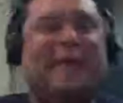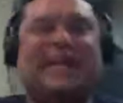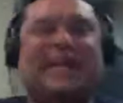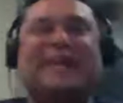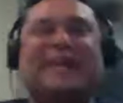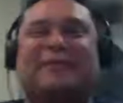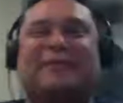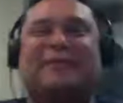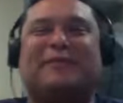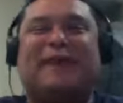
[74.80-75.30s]
of
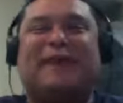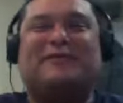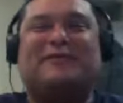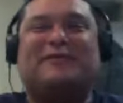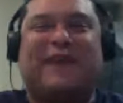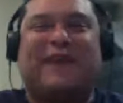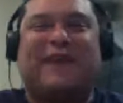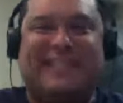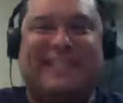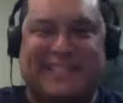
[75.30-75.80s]
Revs
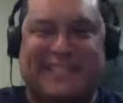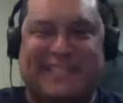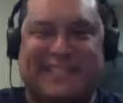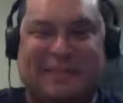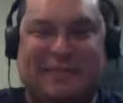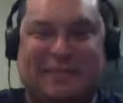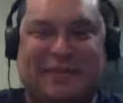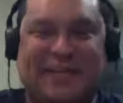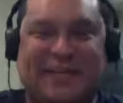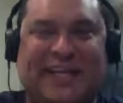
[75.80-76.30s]
fans and
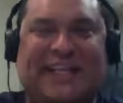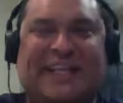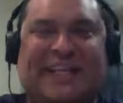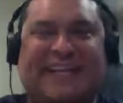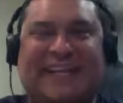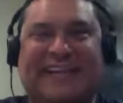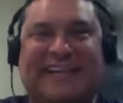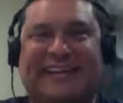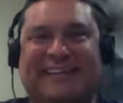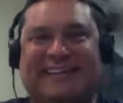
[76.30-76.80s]
complaining,
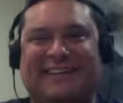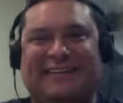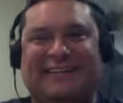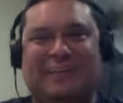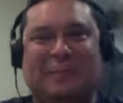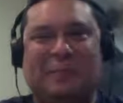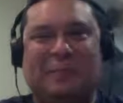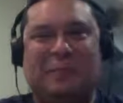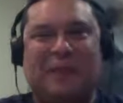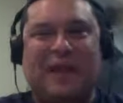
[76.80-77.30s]

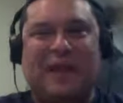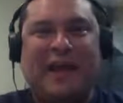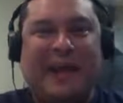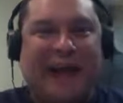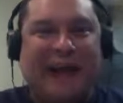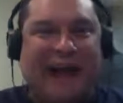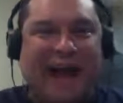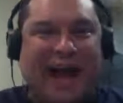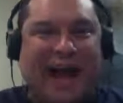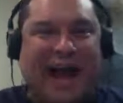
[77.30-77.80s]

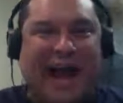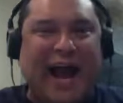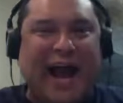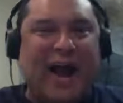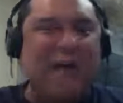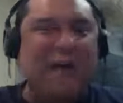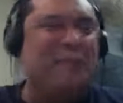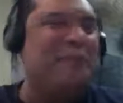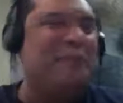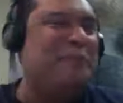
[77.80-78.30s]
how
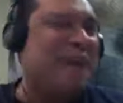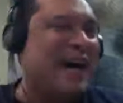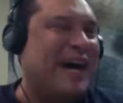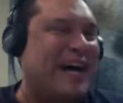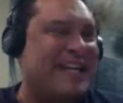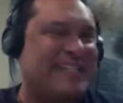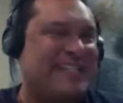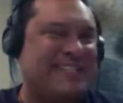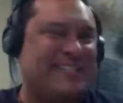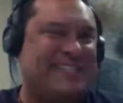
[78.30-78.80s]

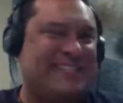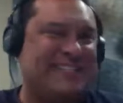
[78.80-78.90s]
much